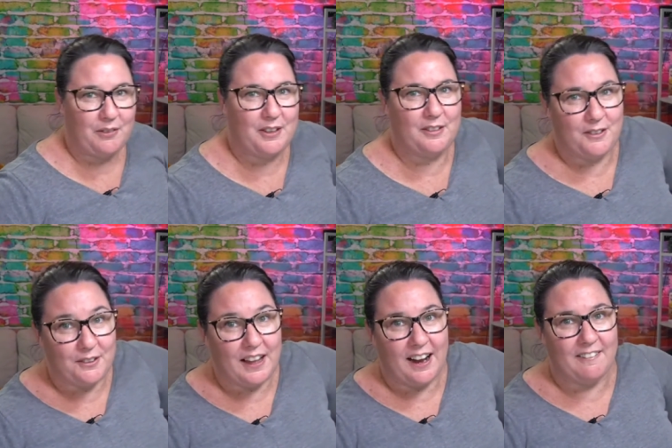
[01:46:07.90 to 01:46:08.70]
to do
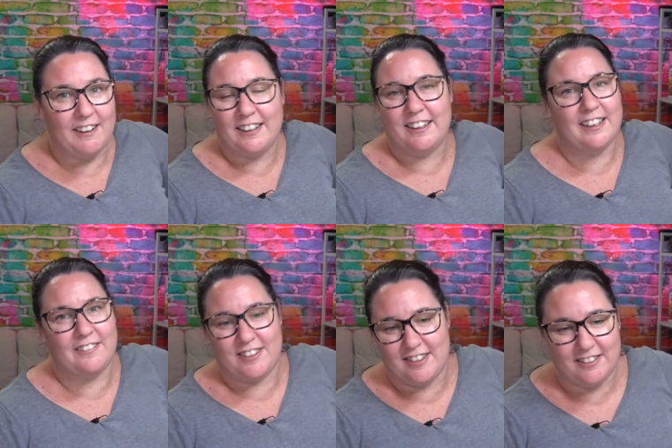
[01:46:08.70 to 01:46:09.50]
that one that are
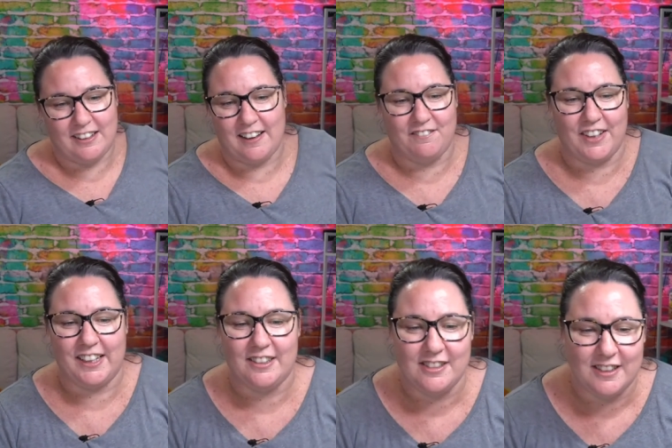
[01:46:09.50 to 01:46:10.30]
still
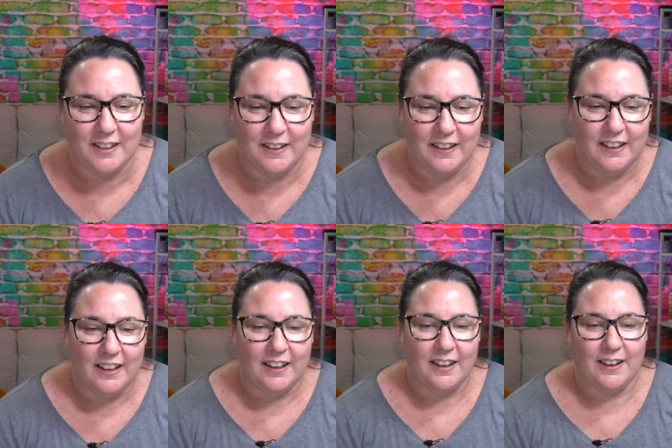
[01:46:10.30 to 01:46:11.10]
unfinished.
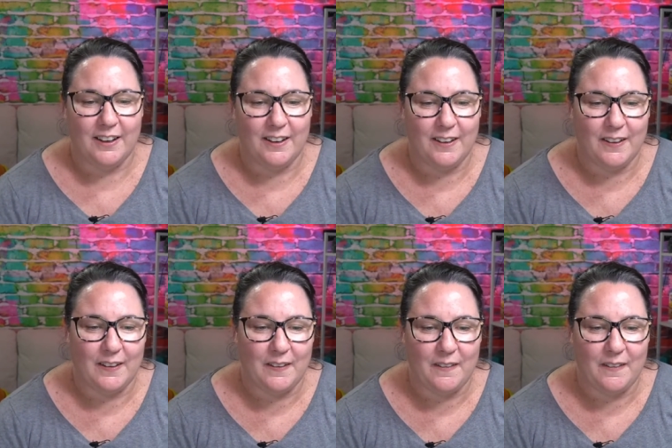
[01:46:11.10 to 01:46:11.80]
Oh.